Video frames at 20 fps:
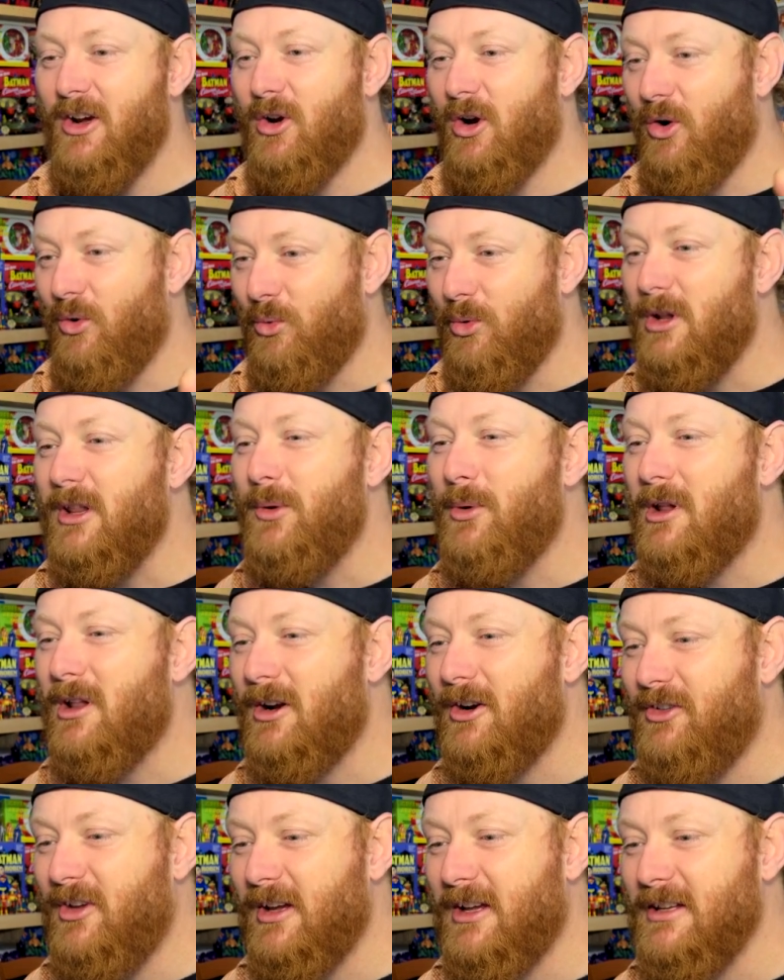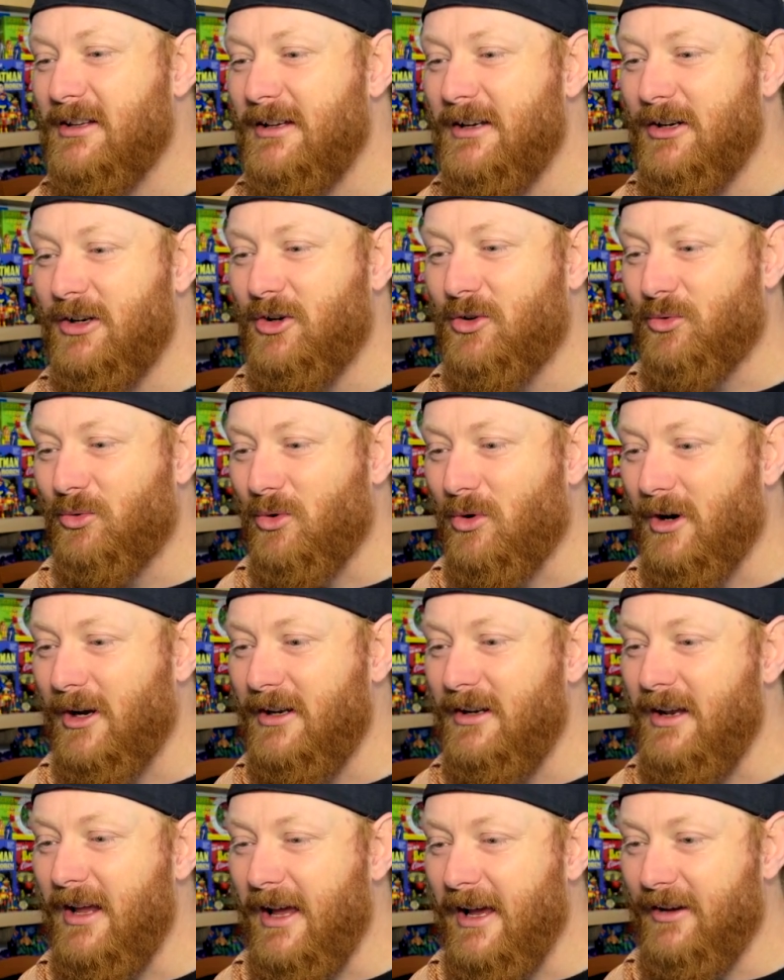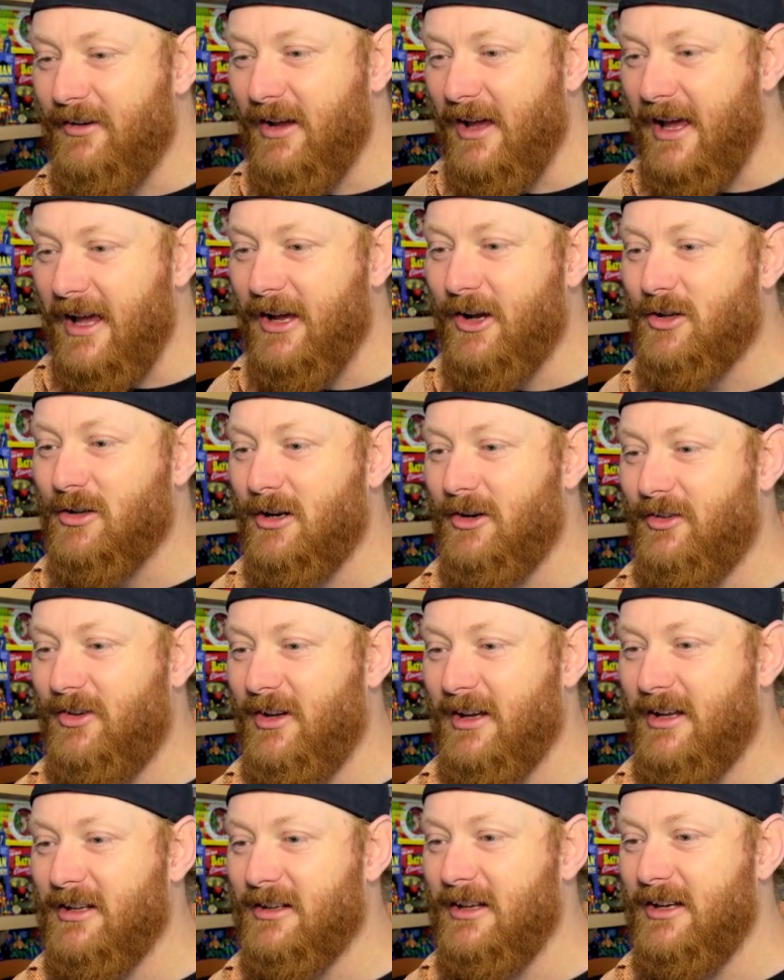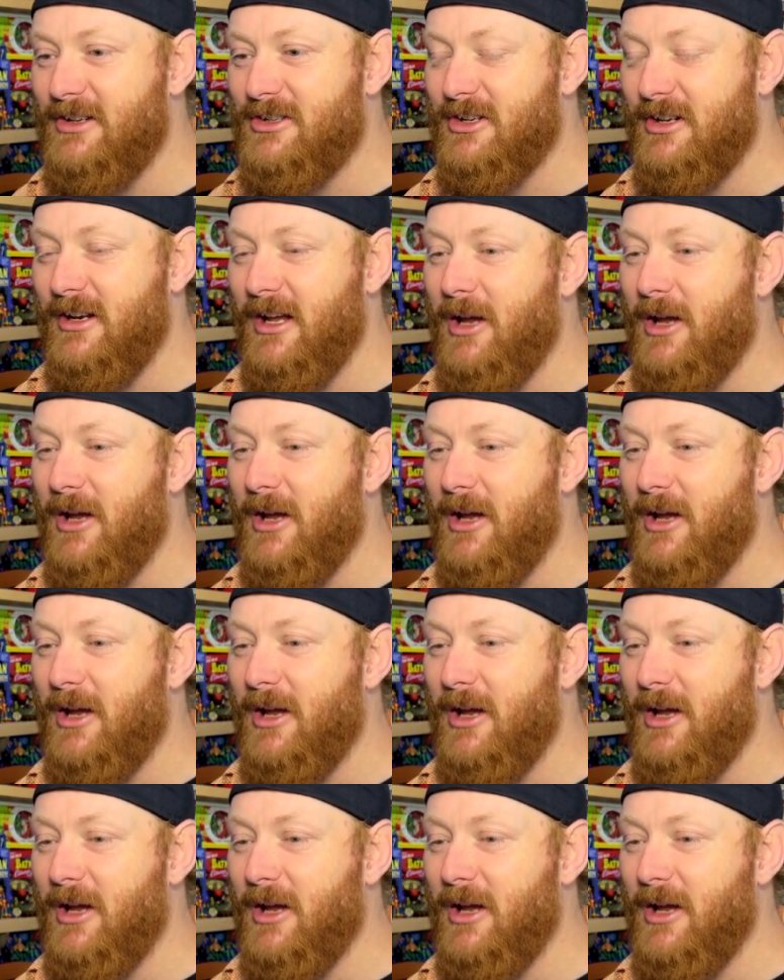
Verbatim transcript: a really well articulated groin and ankle articulation,